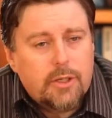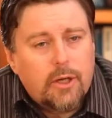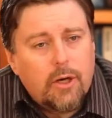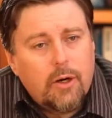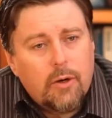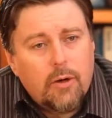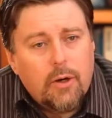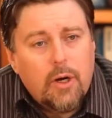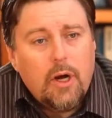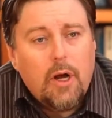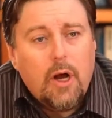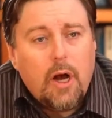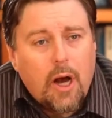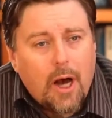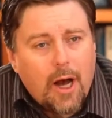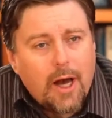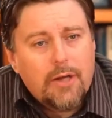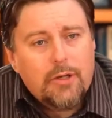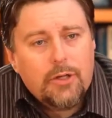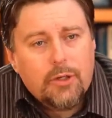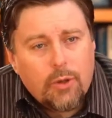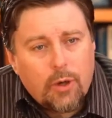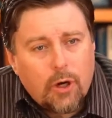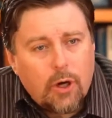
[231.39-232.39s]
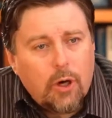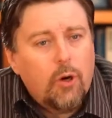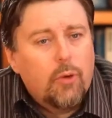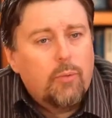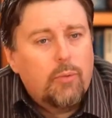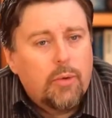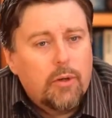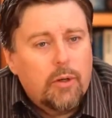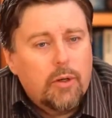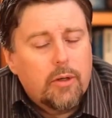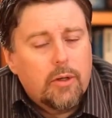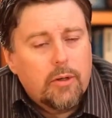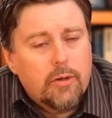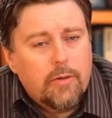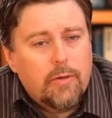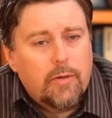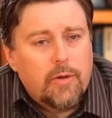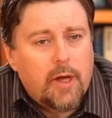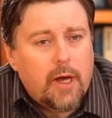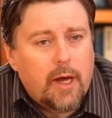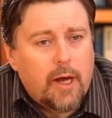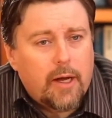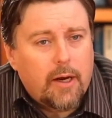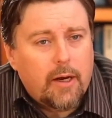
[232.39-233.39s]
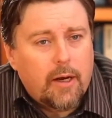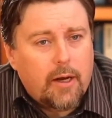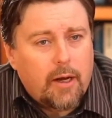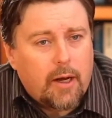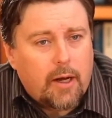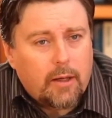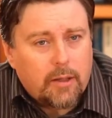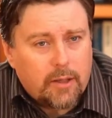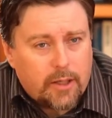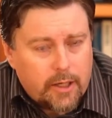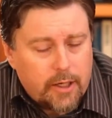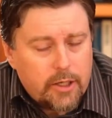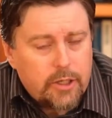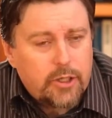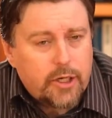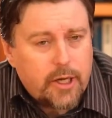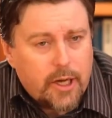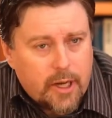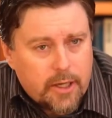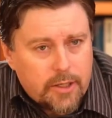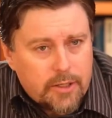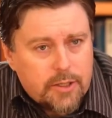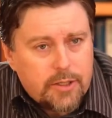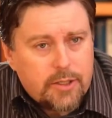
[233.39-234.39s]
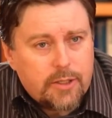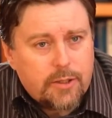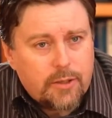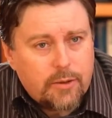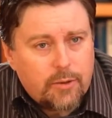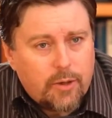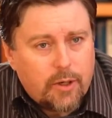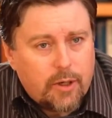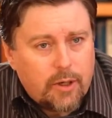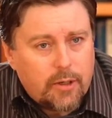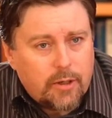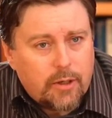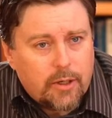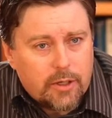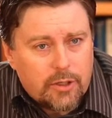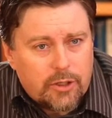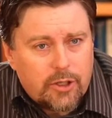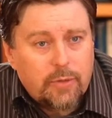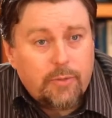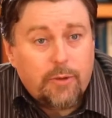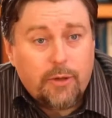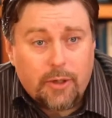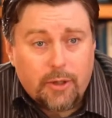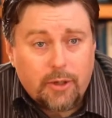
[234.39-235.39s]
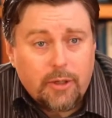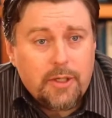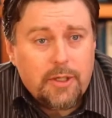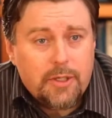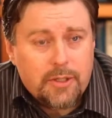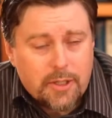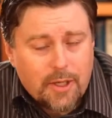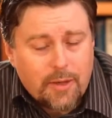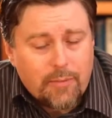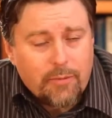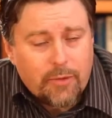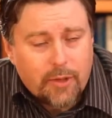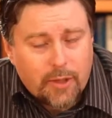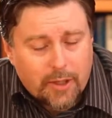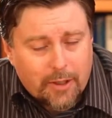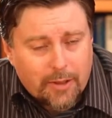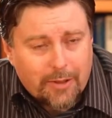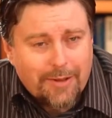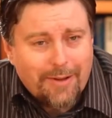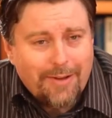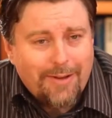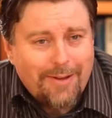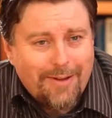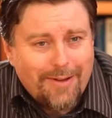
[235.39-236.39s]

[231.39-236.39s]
So I do hope that I'll get a chance to contribute at least something,